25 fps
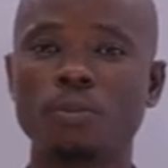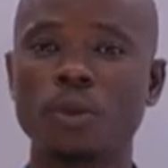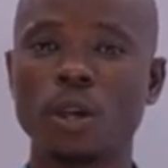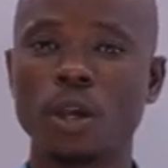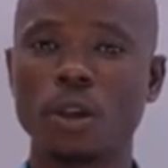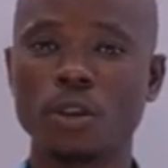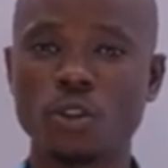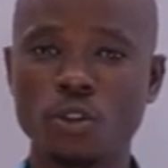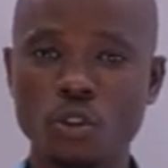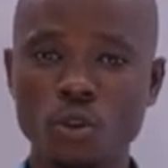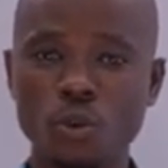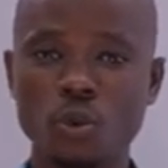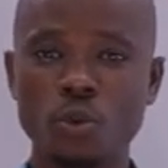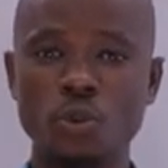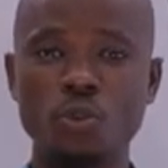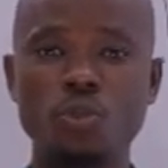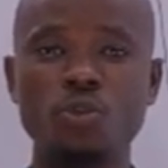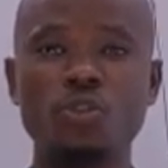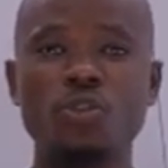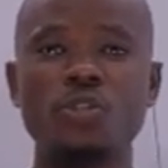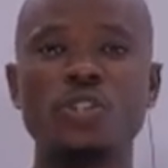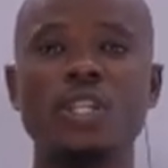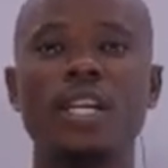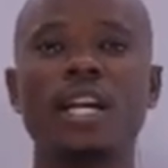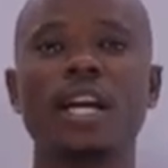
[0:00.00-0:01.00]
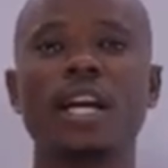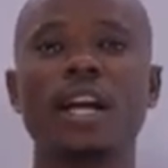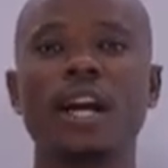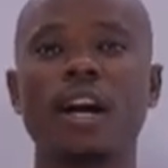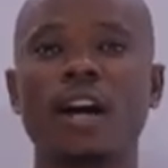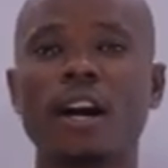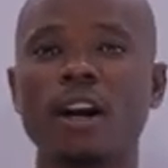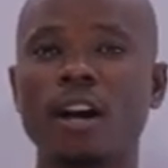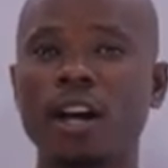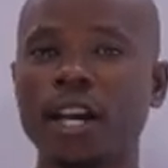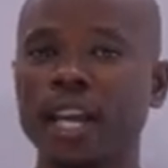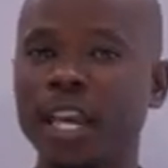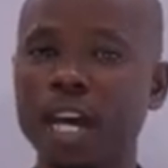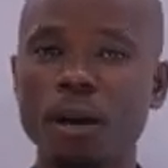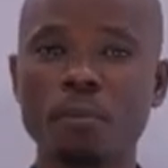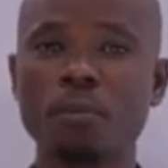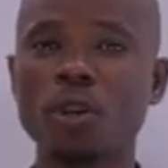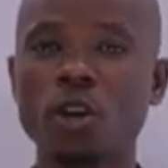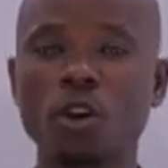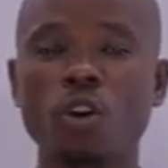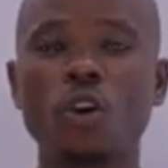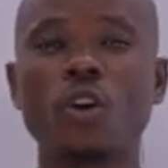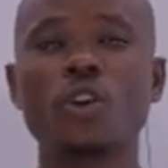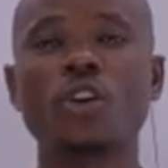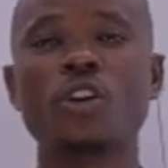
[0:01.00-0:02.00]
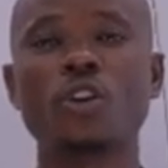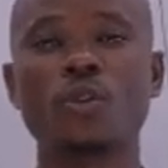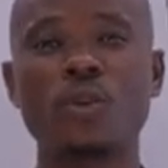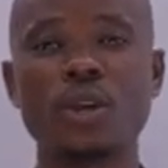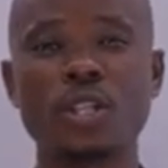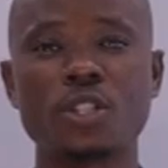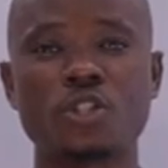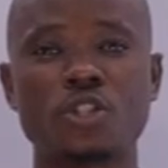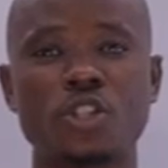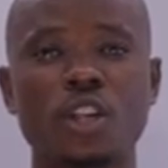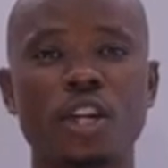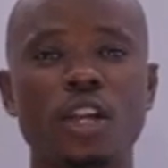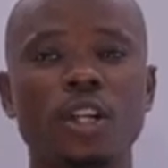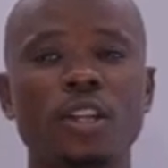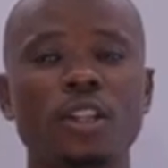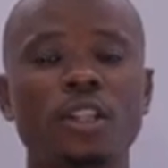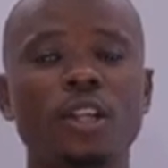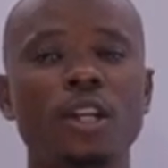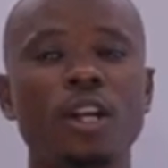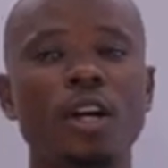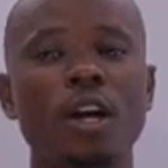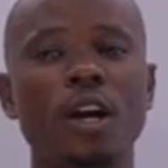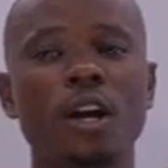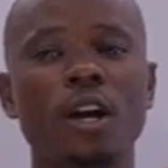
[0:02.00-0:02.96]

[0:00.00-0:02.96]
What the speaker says: use chemical equation,